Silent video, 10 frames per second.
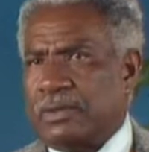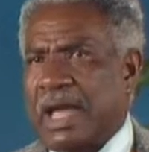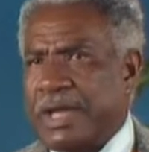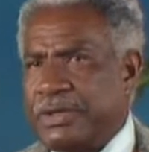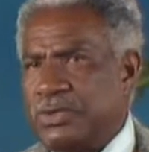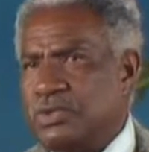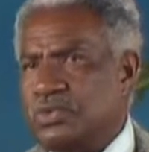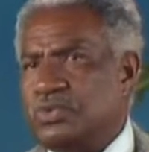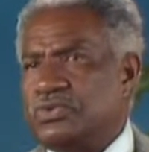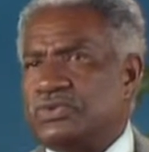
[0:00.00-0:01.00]
I
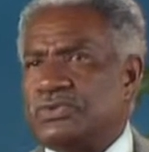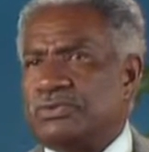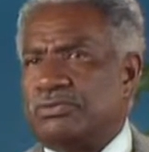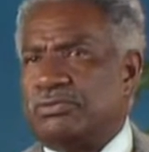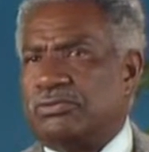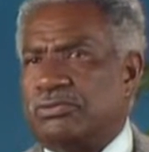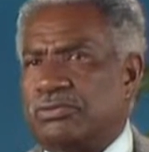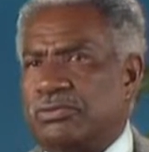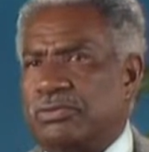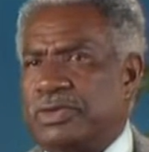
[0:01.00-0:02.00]
use
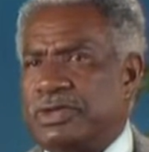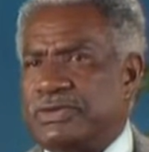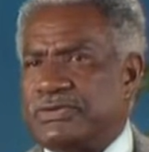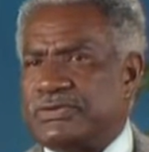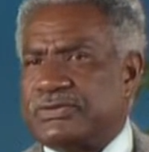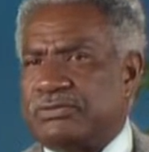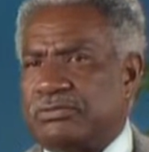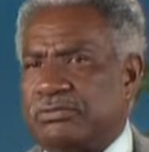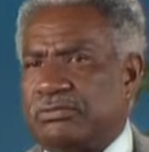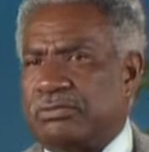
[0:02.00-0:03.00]
these
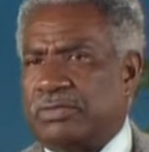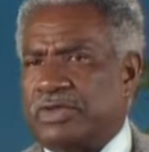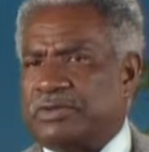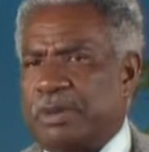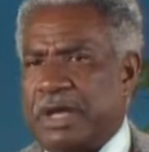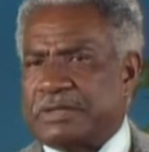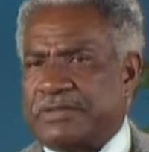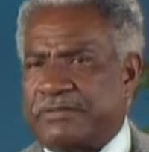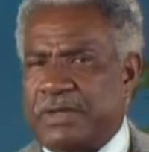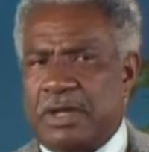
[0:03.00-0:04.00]
these parts
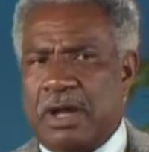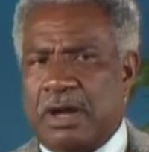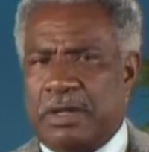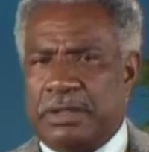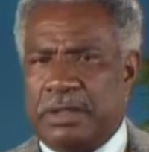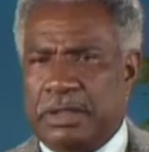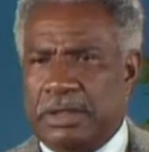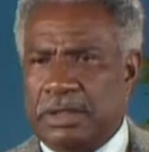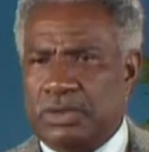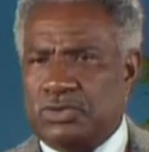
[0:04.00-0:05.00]
of the art
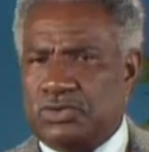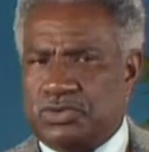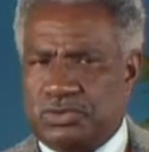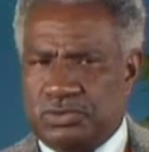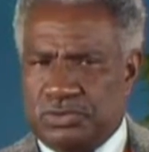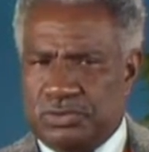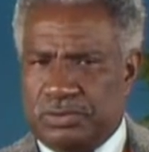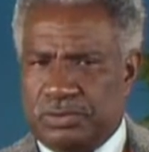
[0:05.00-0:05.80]
to,